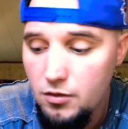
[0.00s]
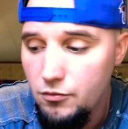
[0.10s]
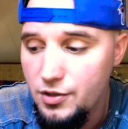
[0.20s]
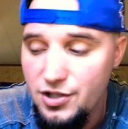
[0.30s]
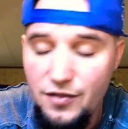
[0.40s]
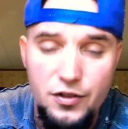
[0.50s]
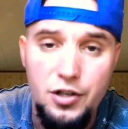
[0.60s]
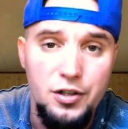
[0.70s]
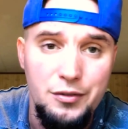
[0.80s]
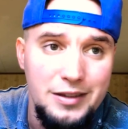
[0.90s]
which, if you
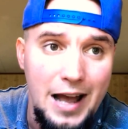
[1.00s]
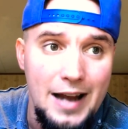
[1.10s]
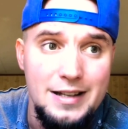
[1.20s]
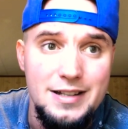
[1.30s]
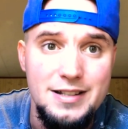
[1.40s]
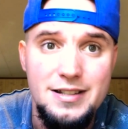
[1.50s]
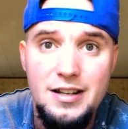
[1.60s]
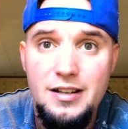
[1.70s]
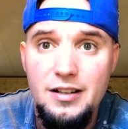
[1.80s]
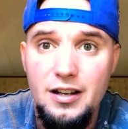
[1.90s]
don't know what that is,
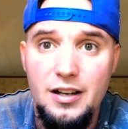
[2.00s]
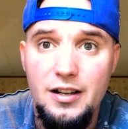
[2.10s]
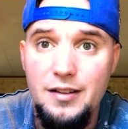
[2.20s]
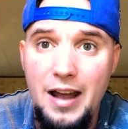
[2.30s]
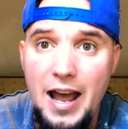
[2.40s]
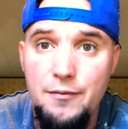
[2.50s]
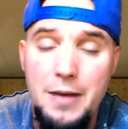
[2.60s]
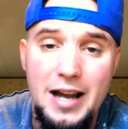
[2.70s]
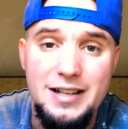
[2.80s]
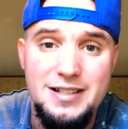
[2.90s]
uh, have
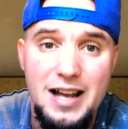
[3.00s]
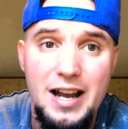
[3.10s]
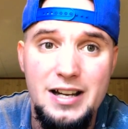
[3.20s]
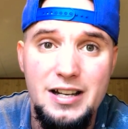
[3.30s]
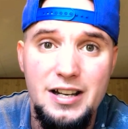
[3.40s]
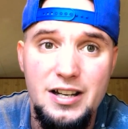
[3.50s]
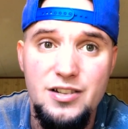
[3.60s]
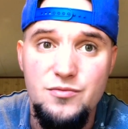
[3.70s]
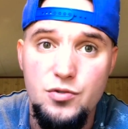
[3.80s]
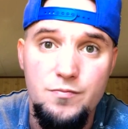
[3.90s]
bad anxiety and then